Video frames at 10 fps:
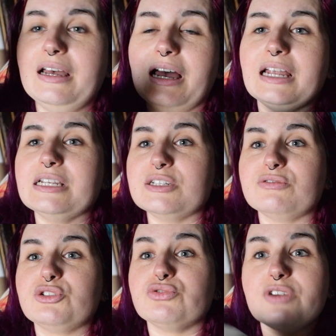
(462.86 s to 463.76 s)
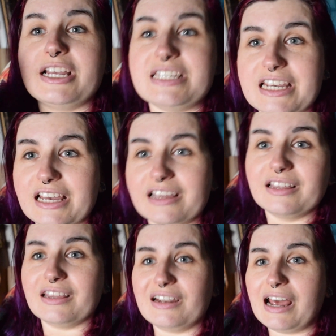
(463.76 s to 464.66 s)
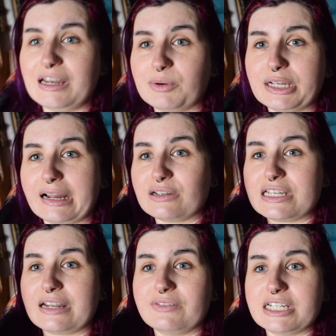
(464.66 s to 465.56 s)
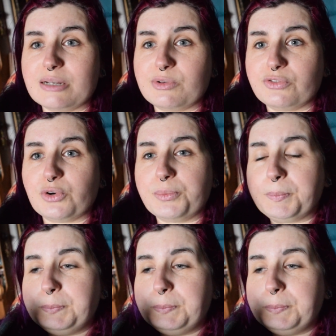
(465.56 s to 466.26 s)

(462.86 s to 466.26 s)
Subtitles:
and crazier than anybody else had ever done it before.